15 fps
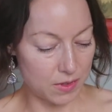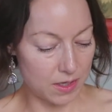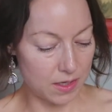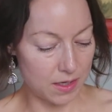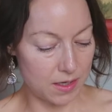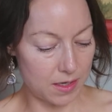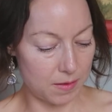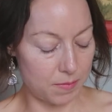a
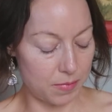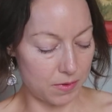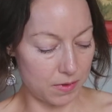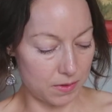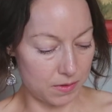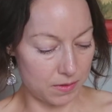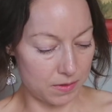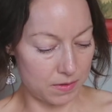
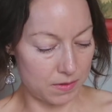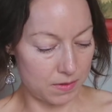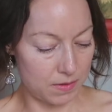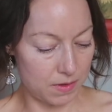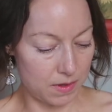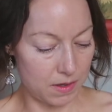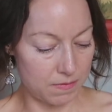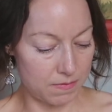couple
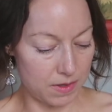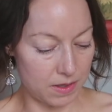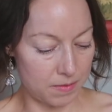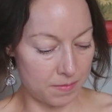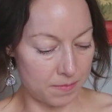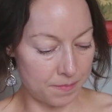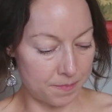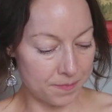of
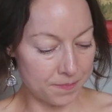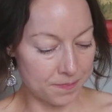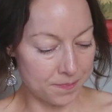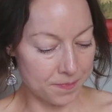them.